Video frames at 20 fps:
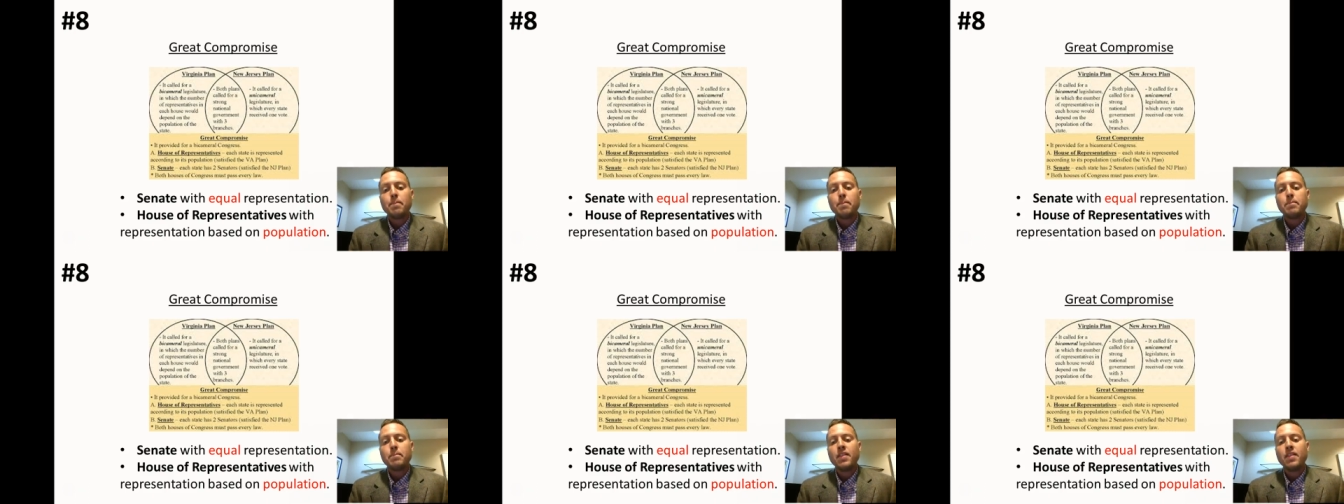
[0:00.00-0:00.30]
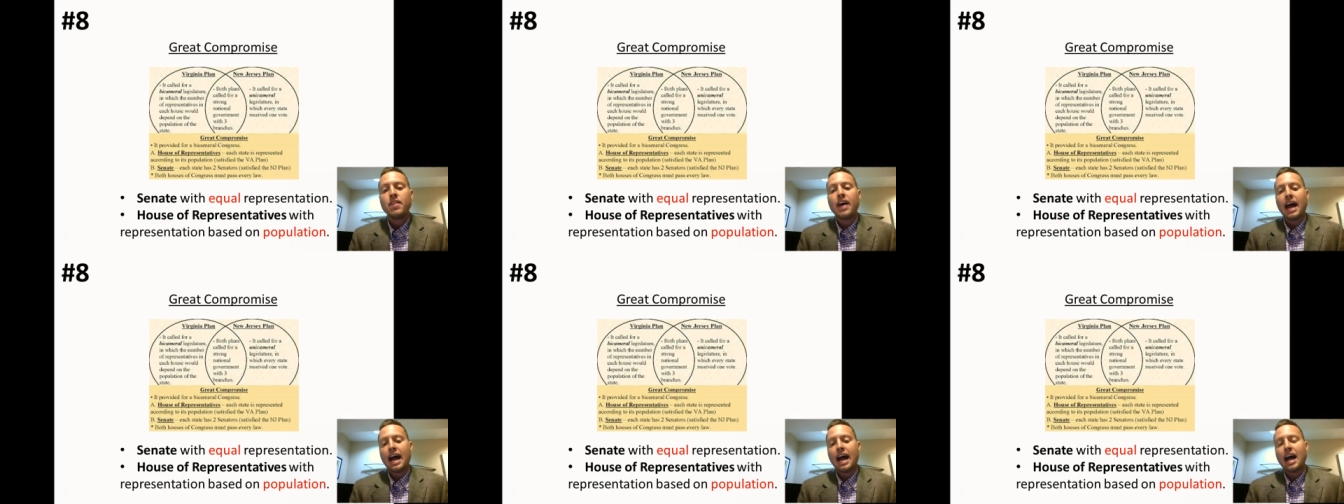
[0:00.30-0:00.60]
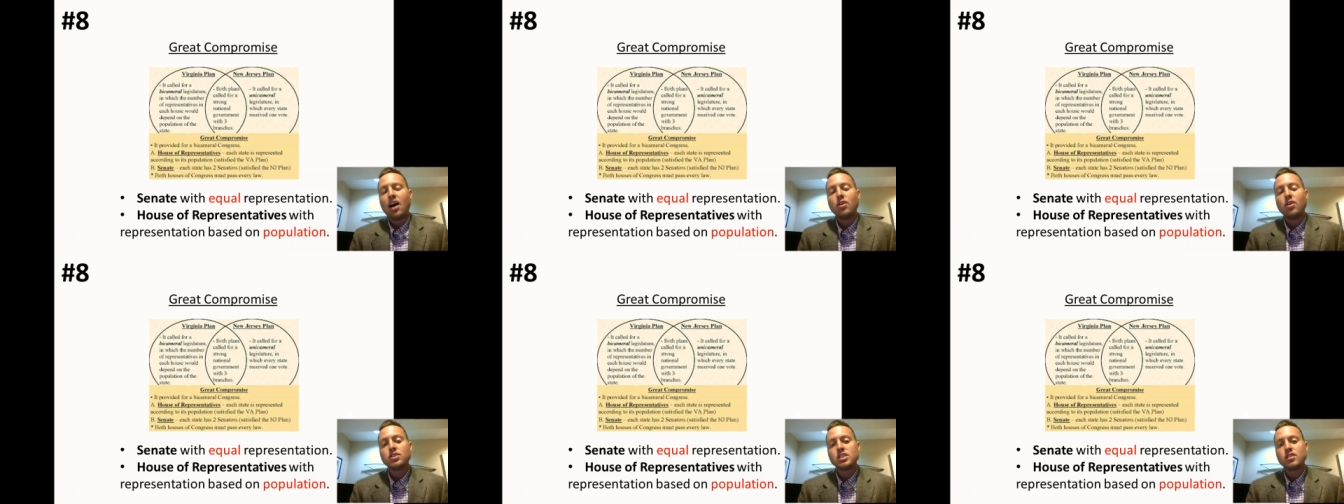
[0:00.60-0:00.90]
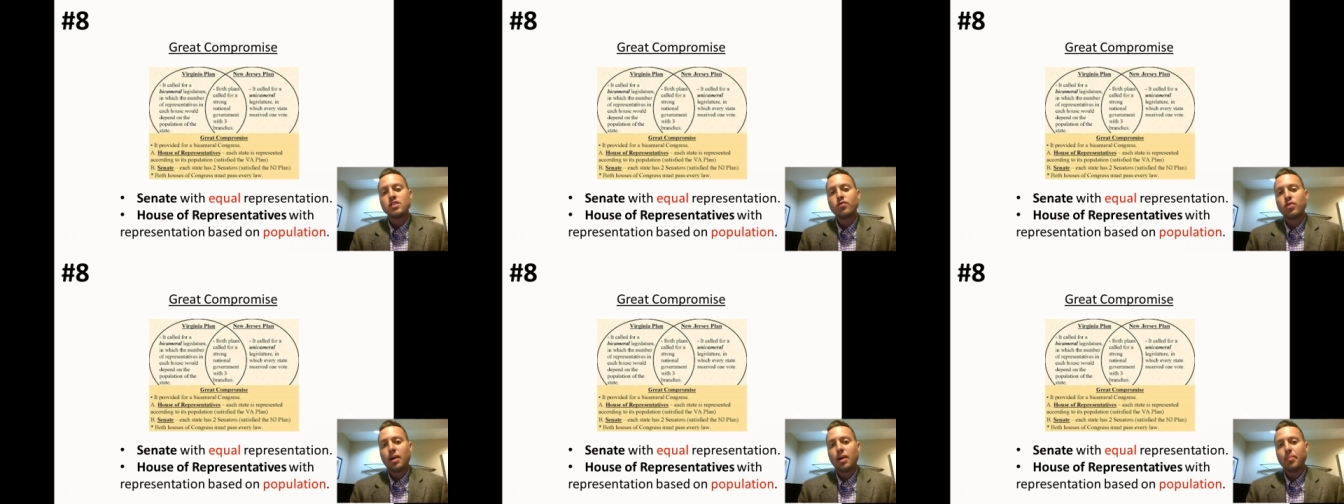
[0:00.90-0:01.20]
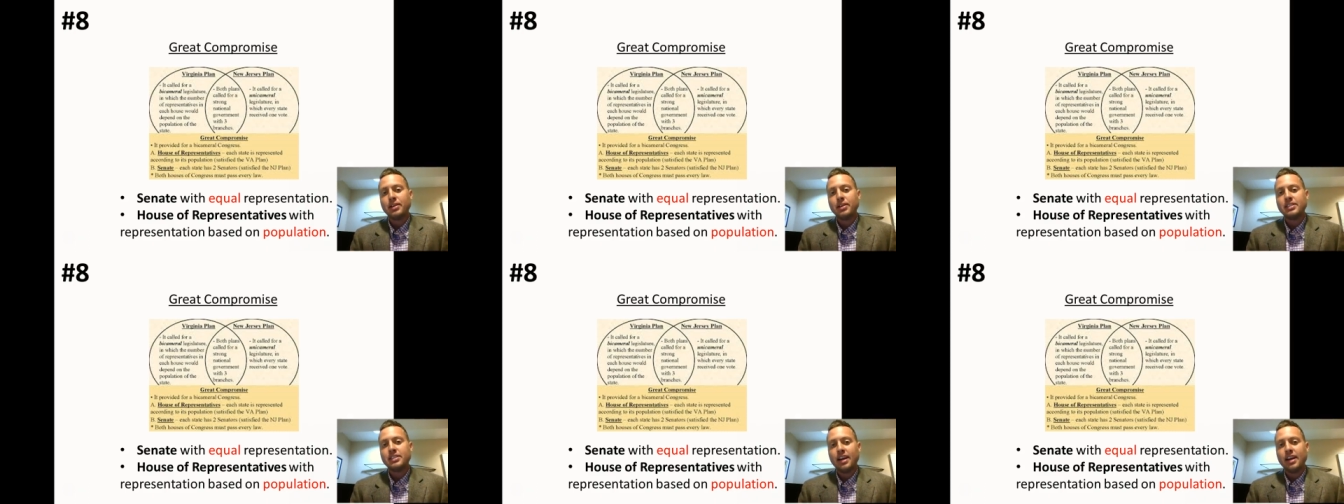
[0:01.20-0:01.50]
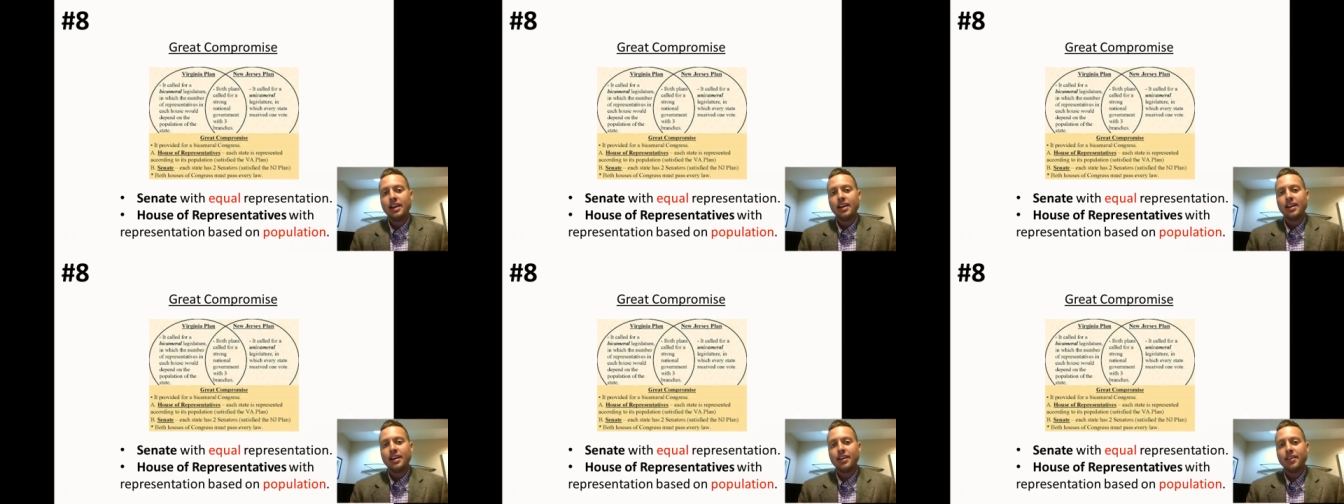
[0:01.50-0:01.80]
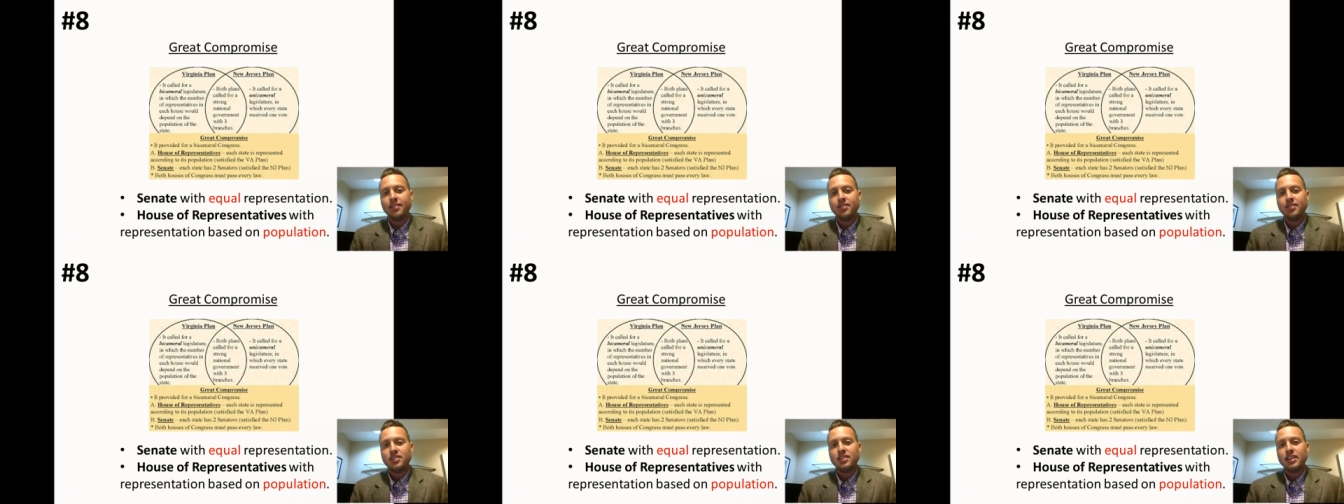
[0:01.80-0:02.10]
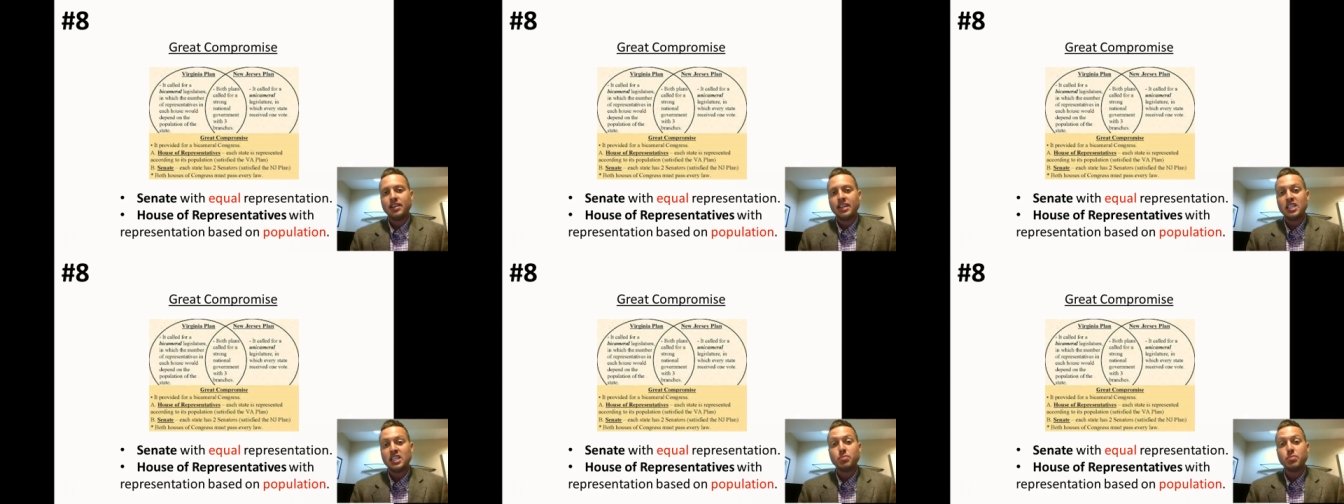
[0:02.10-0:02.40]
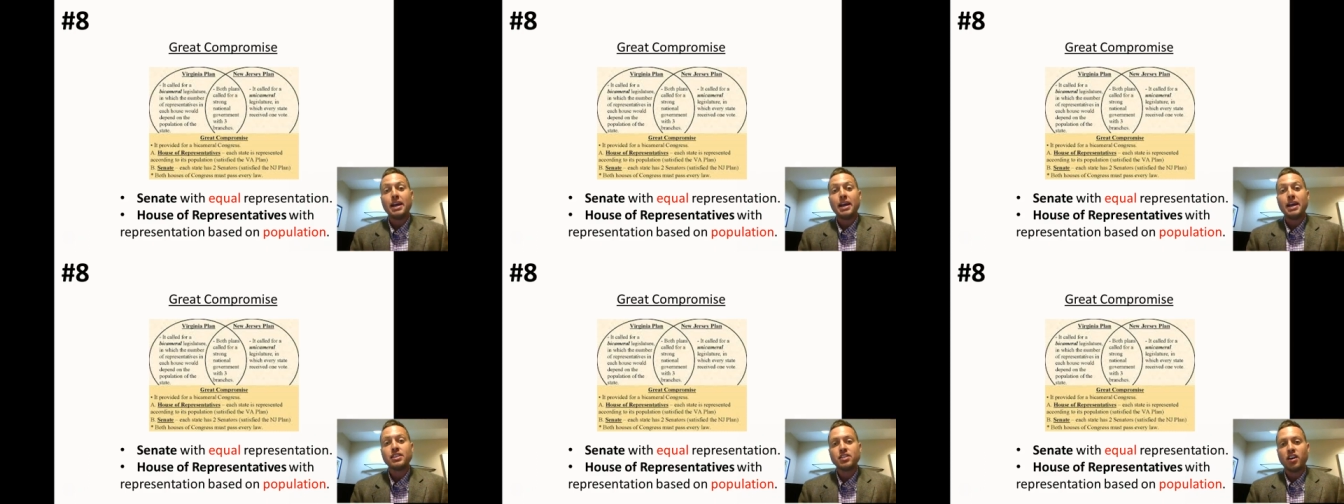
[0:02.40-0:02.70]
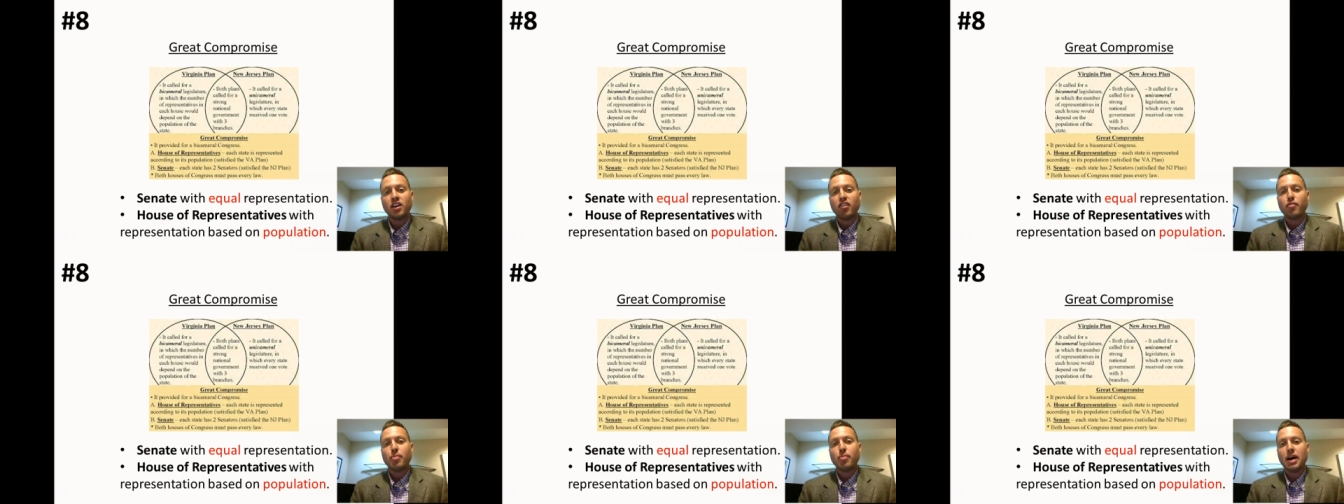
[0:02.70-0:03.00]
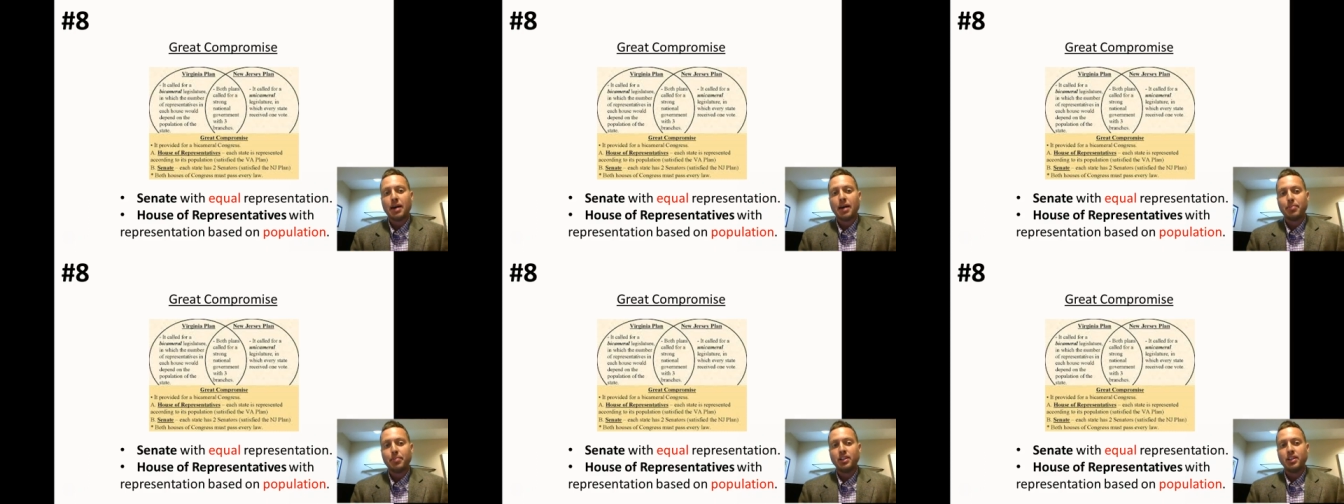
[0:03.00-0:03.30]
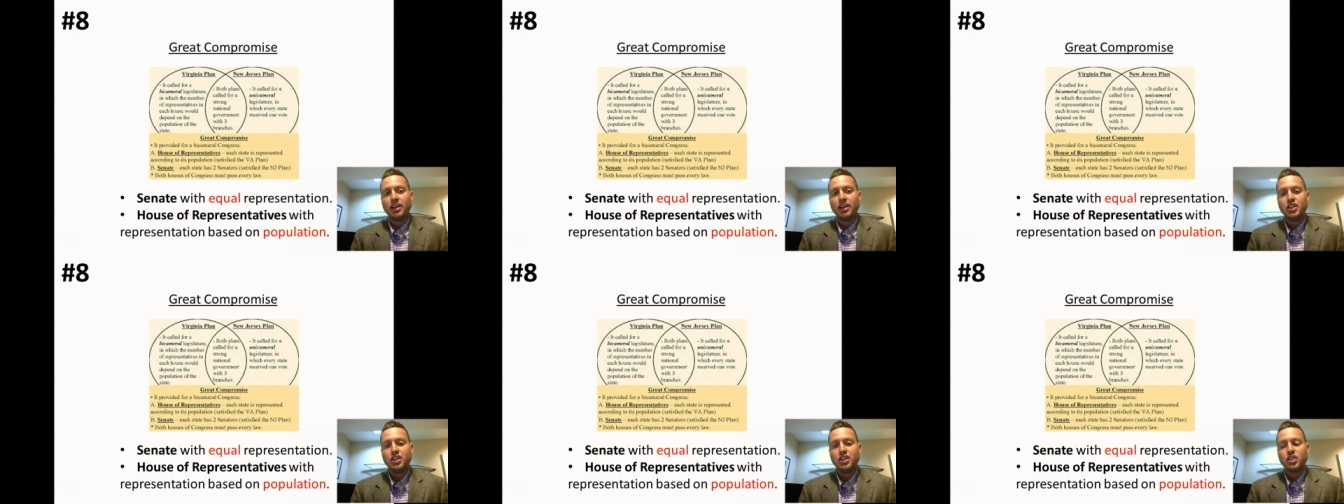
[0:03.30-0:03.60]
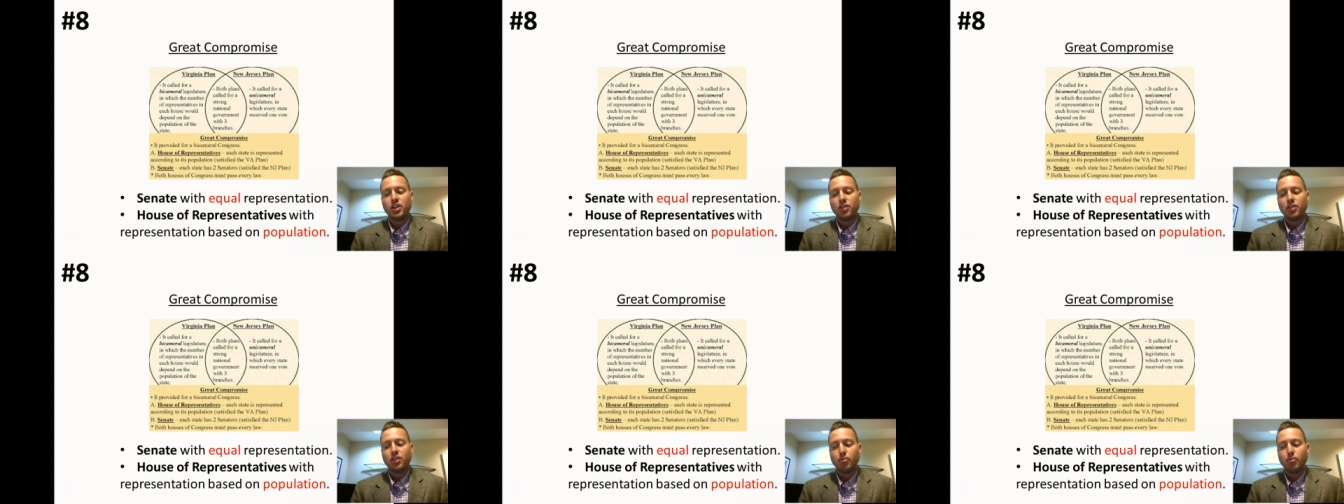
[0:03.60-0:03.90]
But in the House of Representatives, it's based off population.